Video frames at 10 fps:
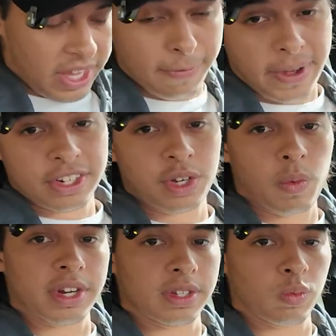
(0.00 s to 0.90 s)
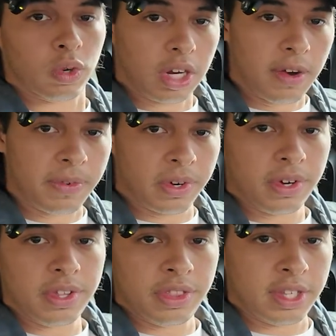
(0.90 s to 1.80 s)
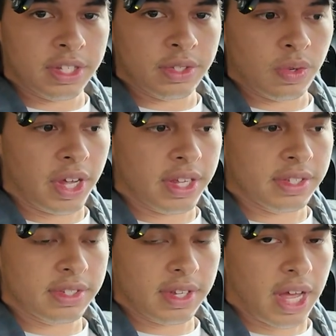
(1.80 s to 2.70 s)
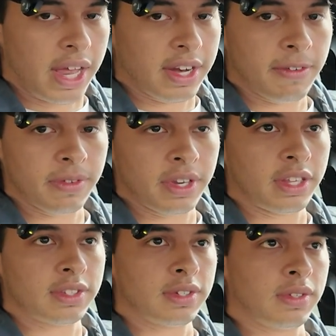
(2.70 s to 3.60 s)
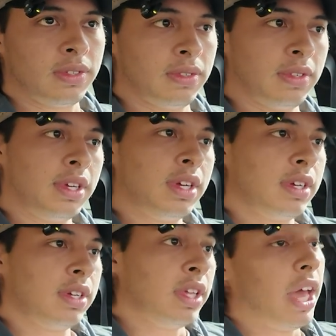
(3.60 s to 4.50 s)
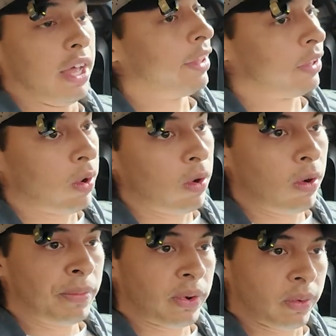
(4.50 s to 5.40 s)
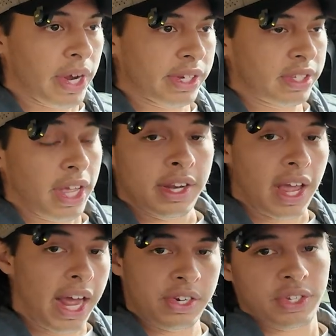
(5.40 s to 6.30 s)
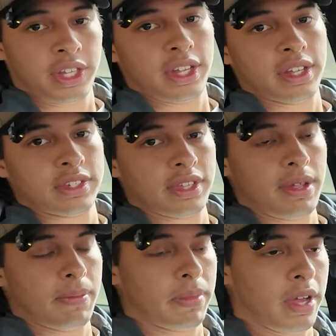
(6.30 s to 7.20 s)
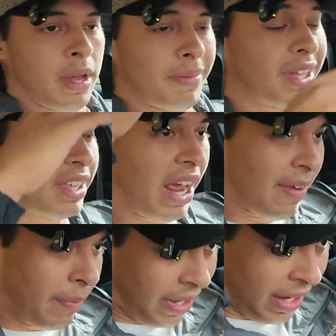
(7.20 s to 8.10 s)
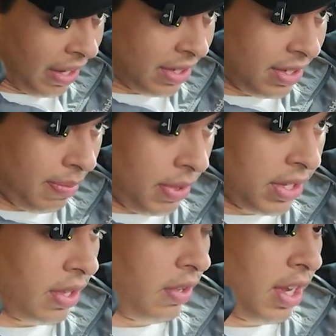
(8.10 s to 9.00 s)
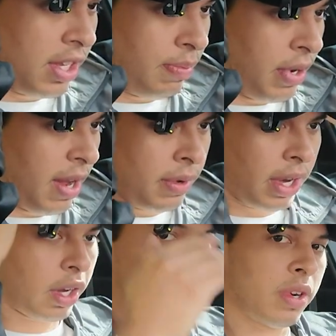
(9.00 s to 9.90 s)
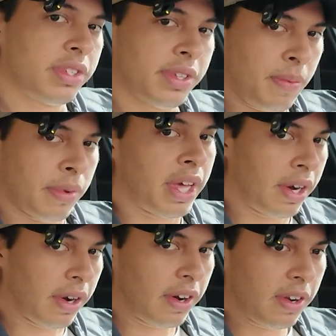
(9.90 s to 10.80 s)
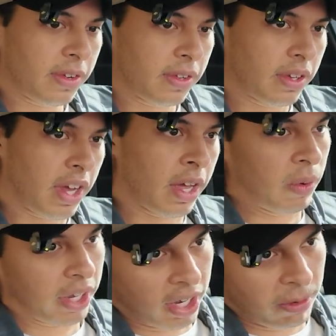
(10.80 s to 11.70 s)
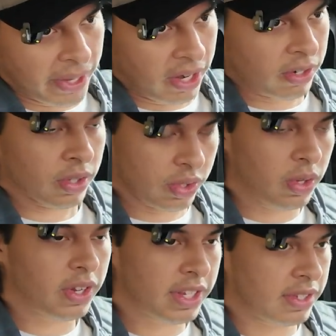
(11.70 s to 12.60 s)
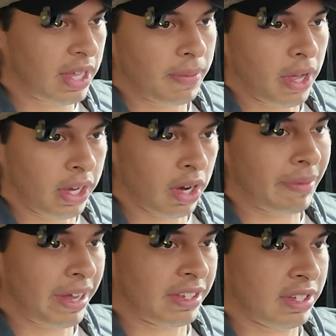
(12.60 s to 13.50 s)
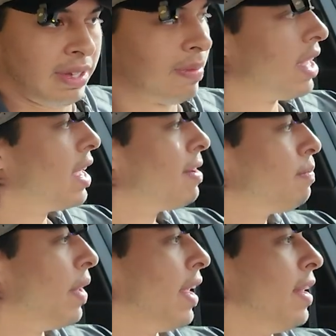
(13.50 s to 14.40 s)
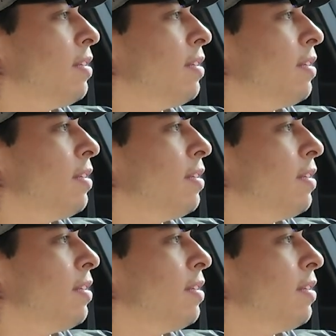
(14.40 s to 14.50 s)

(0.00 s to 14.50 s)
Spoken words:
if I actually want to recover these 2 days, I definitely need to, go home, rest, and actually get good sleep. Not that I haven't been getting good sleep these other days, but I've been like going to sleep later and waking up later. So still good sleep, a good amount of sleep, but